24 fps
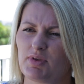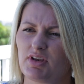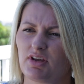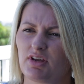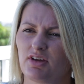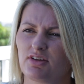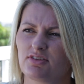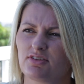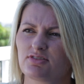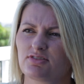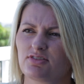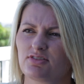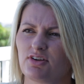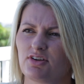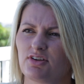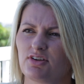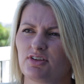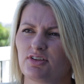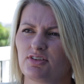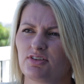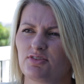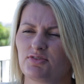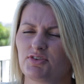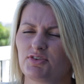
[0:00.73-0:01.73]
mean,
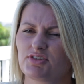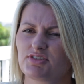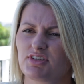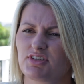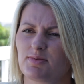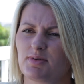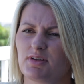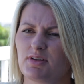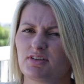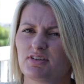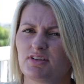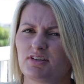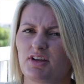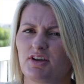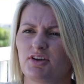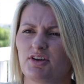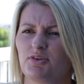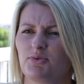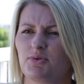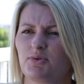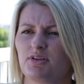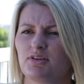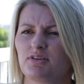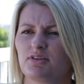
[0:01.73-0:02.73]
the first time I did
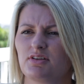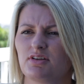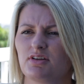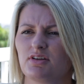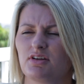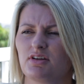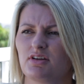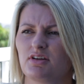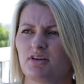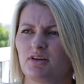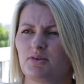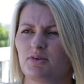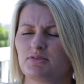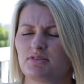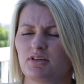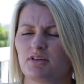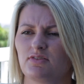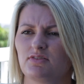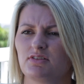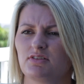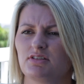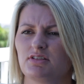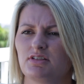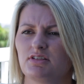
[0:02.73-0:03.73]
heroin, I was
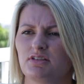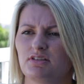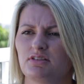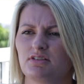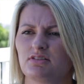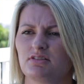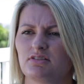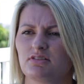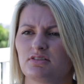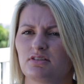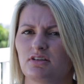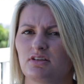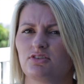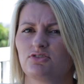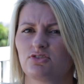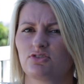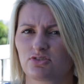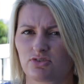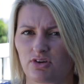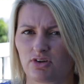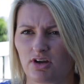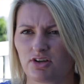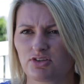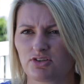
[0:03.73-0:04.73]
17. I
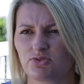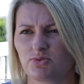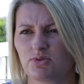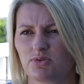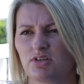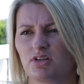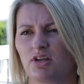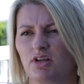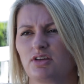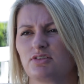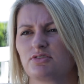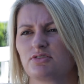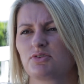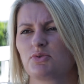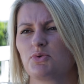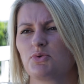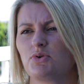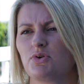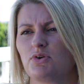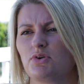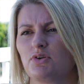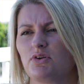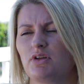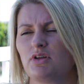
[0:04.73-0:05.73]
just graduated high
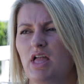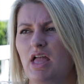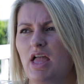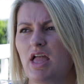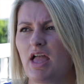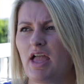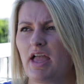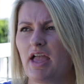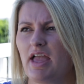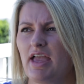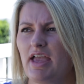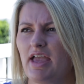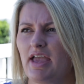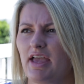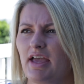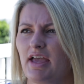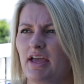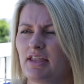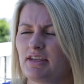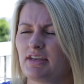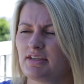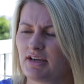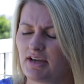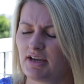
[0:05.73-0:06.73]
school.
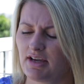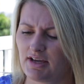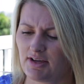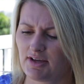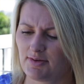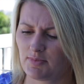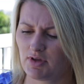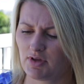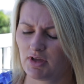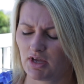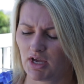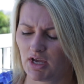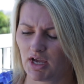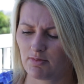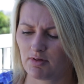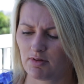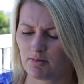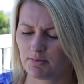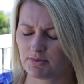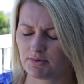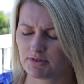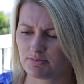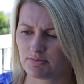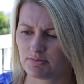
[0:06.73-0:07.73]
And I
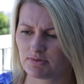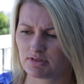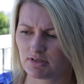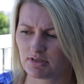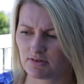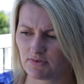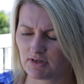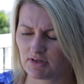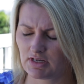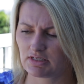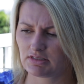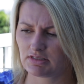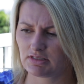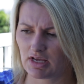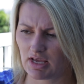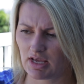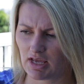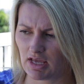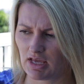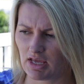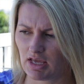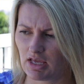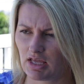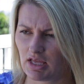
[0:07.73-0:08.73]
remember a specific
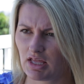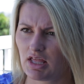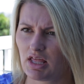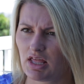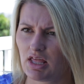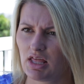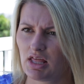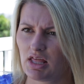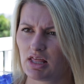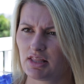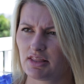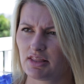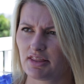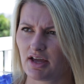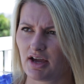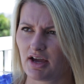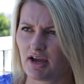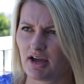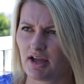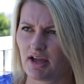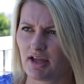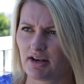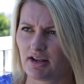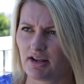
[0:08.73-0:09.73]
day
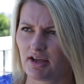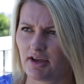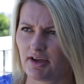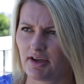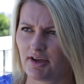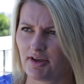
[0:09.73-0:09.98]
that